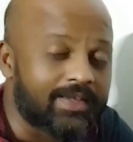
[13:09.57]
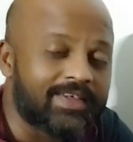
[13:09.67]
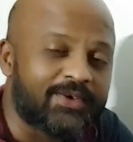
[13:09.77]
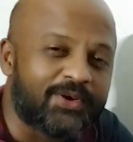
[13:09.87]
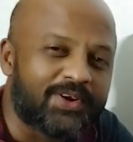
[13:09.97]

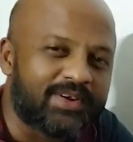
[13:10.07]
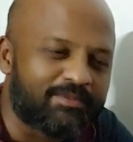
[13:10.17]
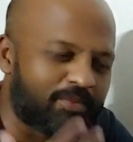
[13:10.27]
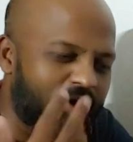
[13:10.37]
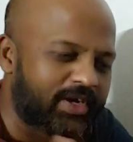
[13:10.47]
your
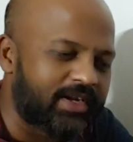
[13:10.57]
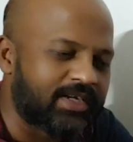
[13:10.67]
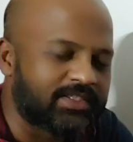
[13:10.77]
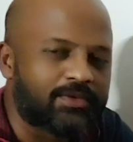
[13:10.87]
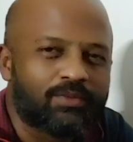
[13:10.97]
body
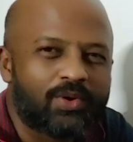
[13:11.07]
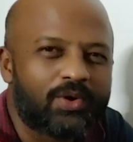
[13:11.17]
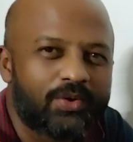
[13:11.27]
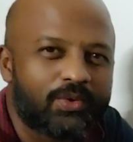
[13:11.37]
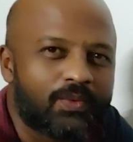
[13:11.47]
doesn't
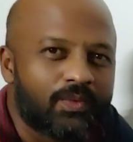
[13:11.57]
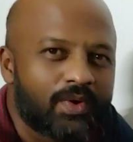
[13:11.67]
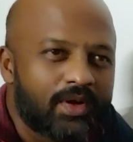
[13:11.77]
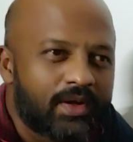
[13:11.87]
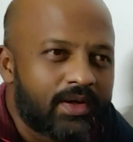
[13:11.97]
want
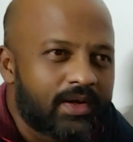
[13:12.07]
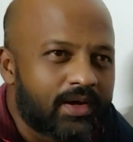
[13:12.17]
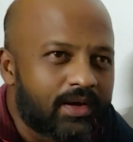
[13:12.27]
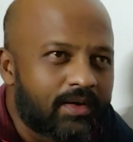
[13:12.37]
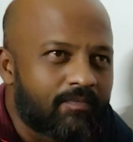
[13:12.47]

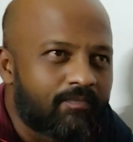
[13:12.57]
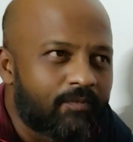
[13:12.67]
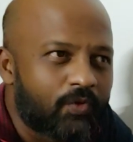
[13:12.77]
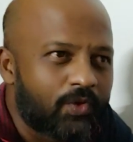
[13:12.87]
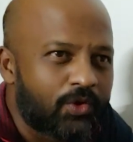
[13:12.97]

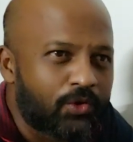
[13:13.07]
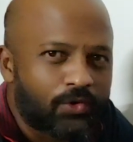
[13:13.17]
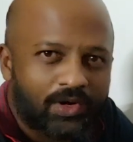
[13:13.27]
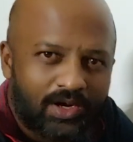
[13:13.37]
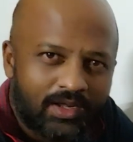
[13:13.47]
you to
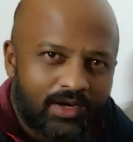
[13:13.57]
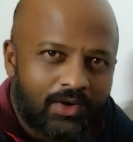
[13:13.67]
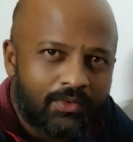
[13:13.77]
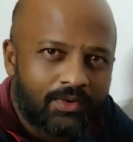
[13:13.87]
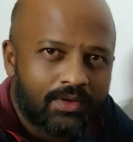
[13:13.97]
run
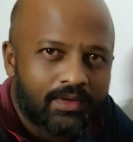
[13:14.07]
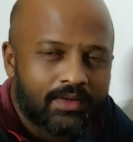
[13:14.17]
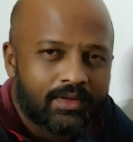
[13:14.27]
around.